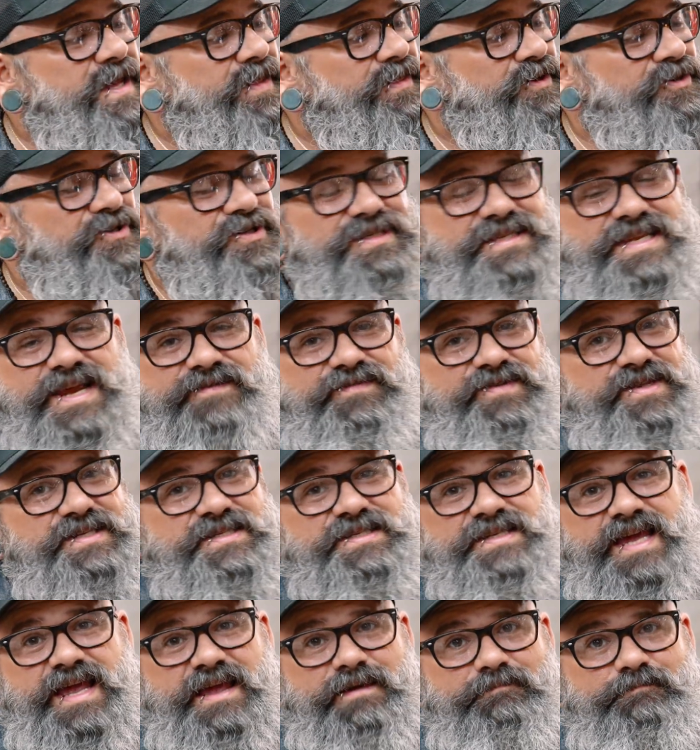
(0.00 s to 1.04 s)
They're just never the
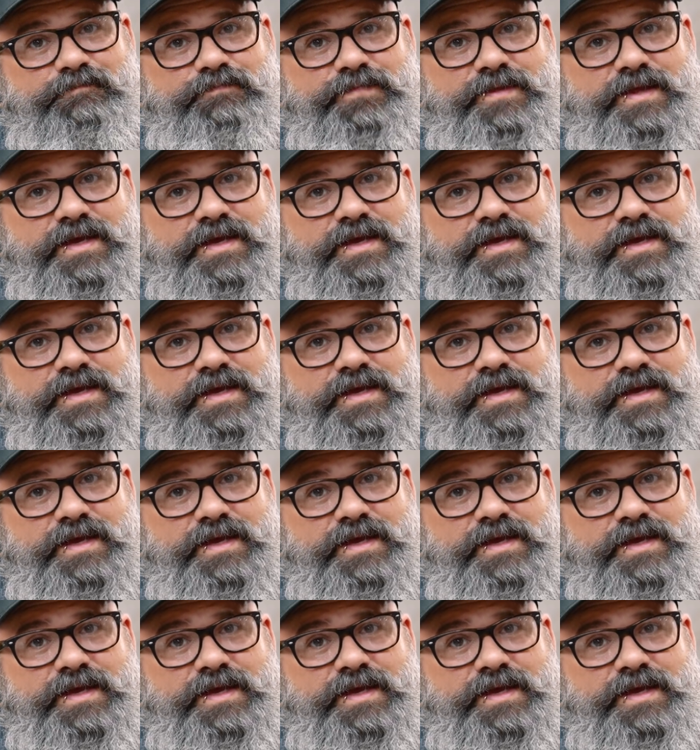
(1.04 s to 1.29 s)
same.